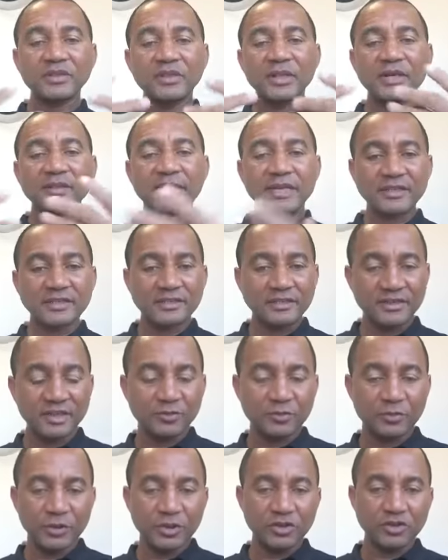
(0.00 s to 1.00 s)
Now that's
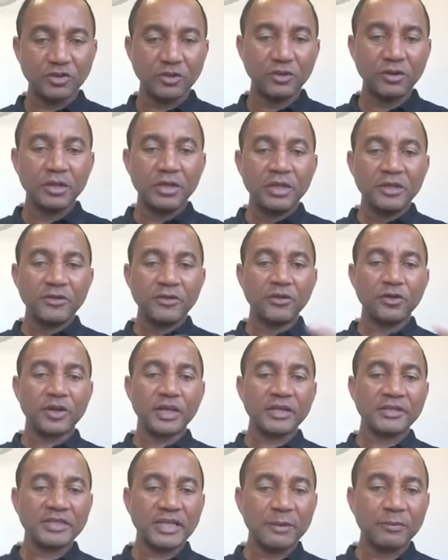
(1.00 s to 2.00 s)
state pension. The
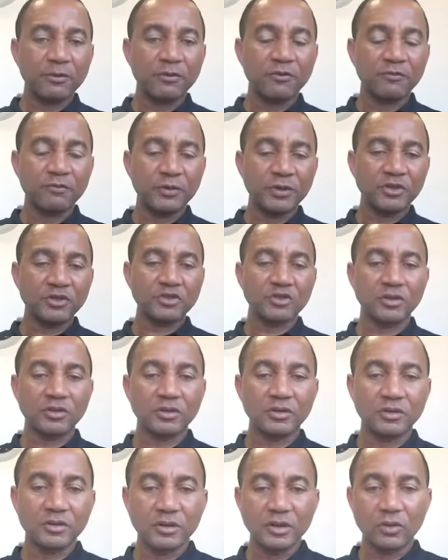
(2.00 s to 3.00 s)
other type of
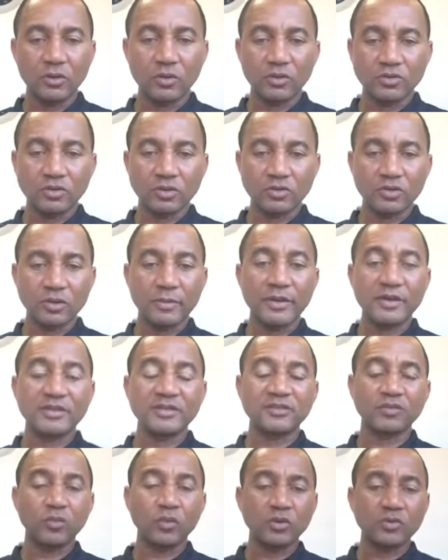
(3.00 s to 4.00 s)
pension I want to talk to you about
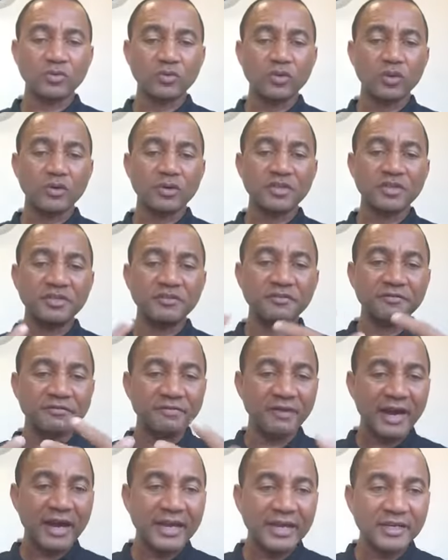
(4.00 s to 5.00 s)
is what we call the
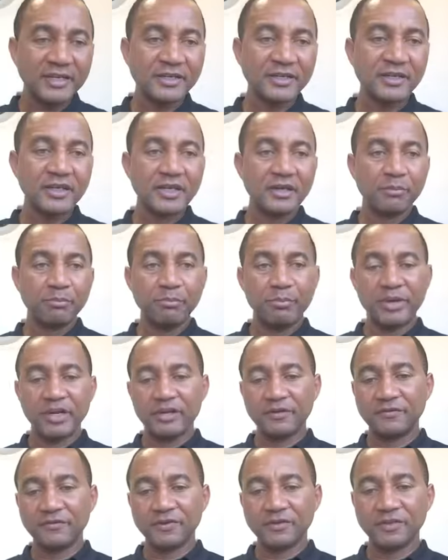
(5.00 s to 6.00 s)
defined
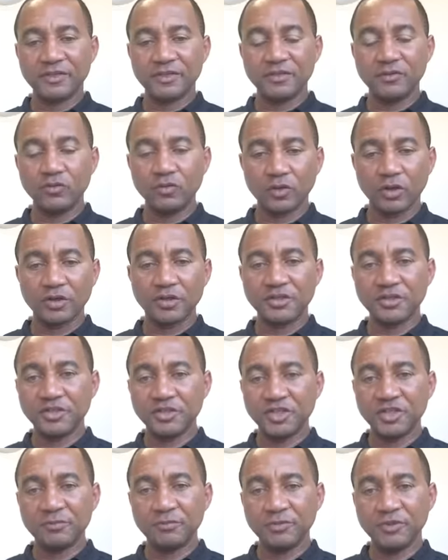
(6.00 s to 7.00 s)
benefit. We call it
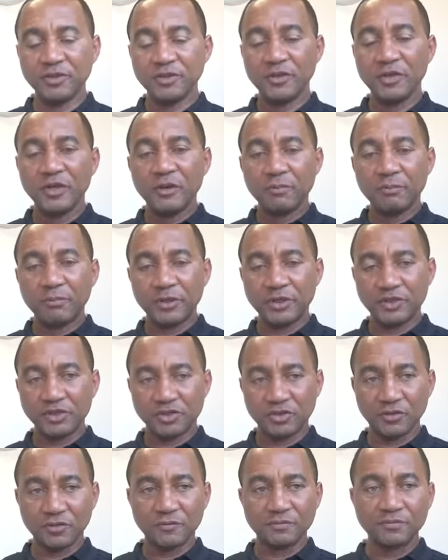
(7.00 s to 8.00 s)
the DB
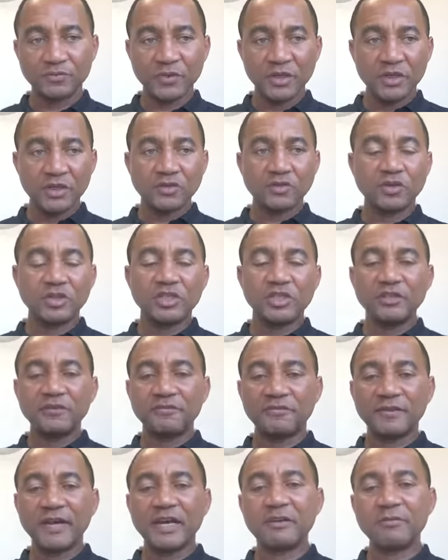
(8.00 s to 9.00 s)
pension. So the
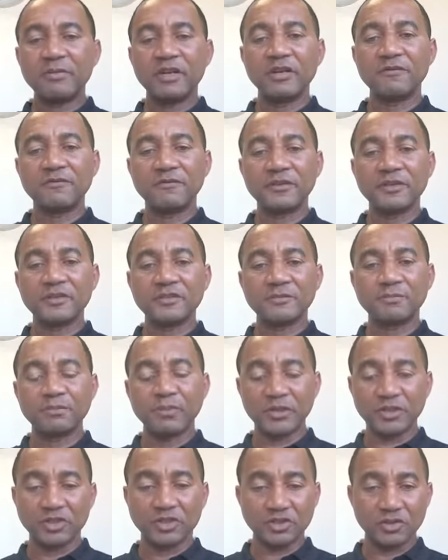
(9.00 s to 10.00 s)
defined benefits
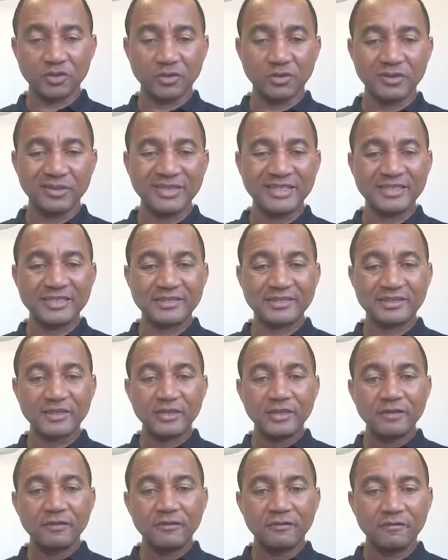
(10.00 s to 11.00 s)
pension is
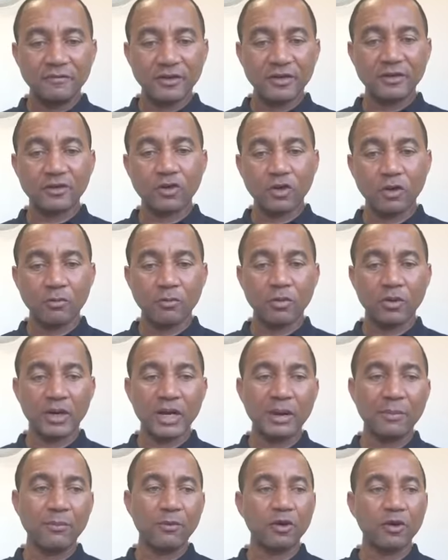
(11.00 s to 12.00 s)
very common
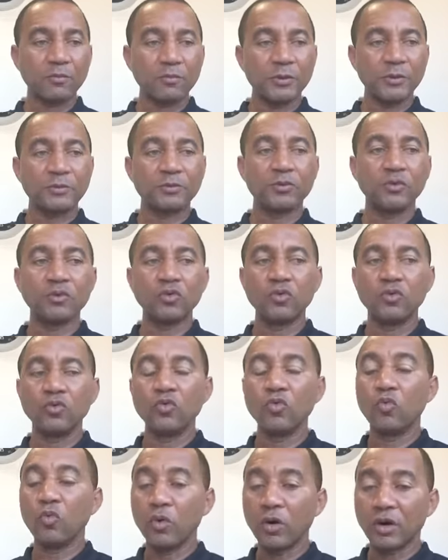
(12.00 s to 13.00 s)
among people who
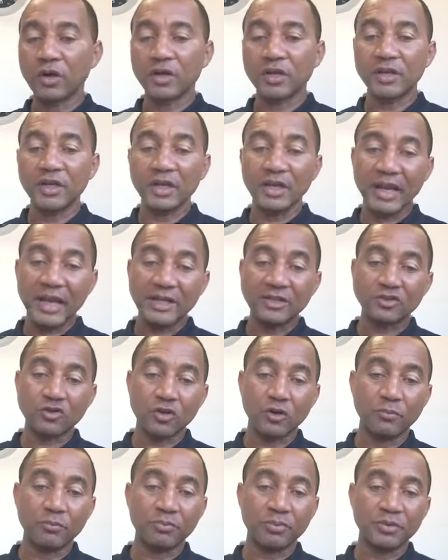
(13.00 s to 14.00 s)
work in a large
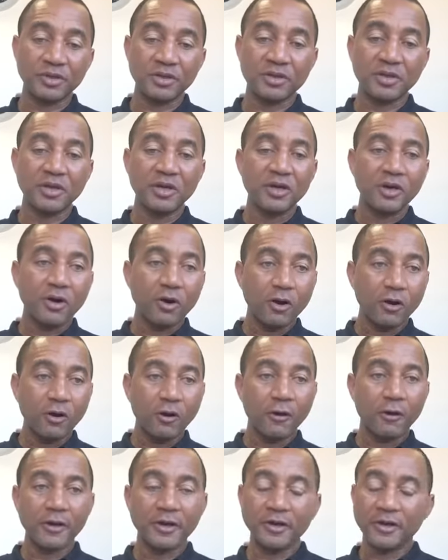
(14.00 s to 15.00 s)
company
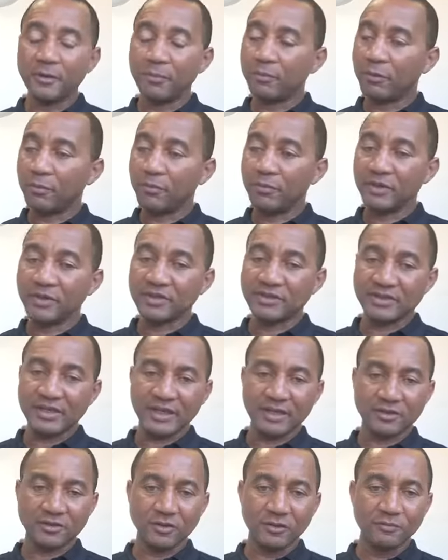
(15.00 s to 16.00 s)
or in the public
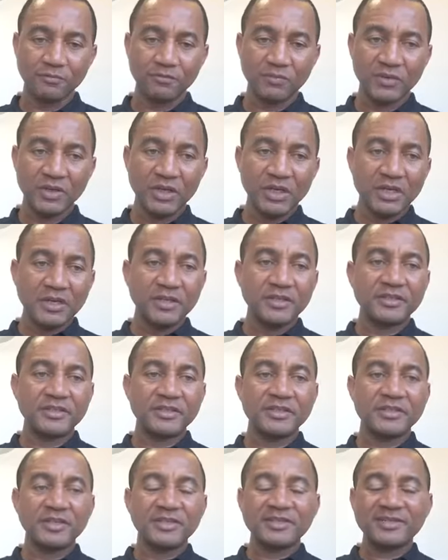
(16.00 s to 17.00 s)
sector. This
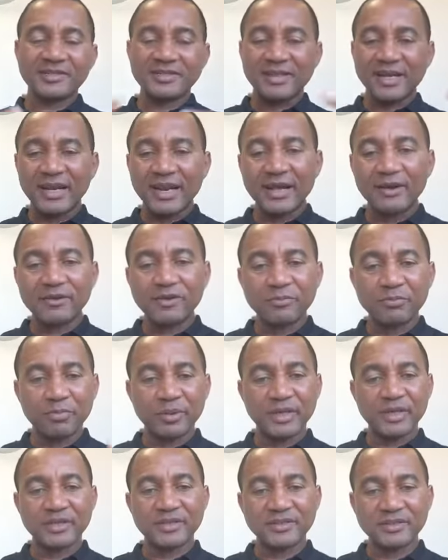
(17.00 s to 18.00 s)
is a
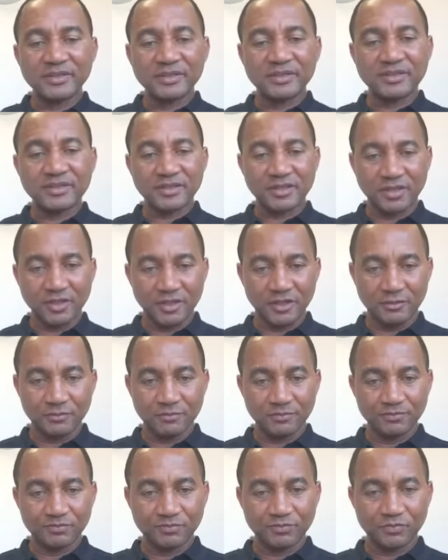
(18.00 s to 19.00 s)
salary-based
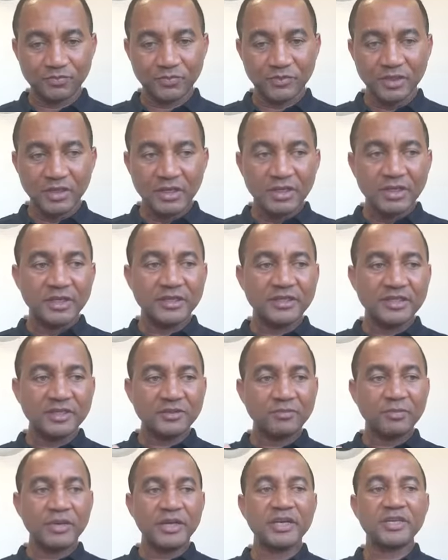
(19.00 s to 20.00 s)
scheme. It
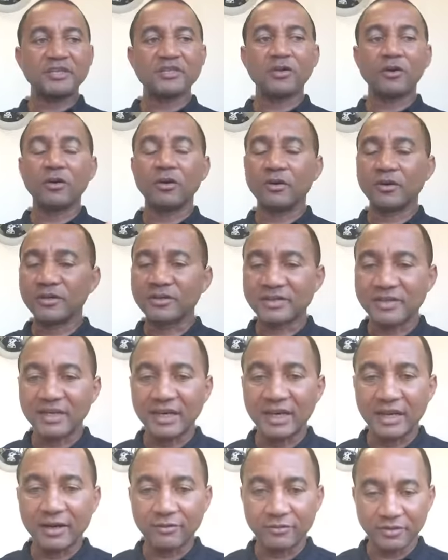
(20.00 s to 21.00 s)
is based on the
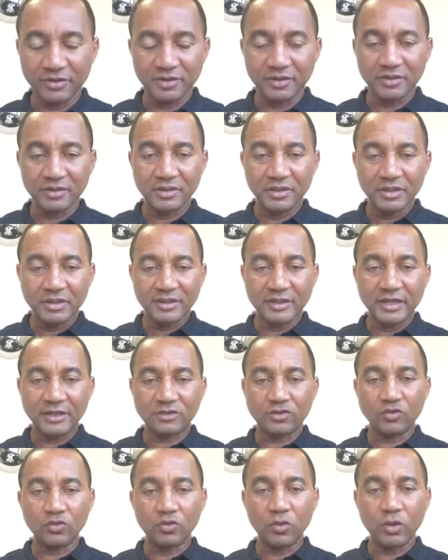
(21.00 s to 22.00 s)
salary
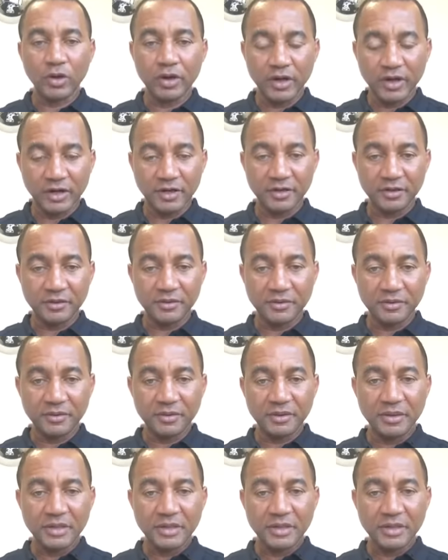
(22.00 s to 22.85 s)
that you were earning,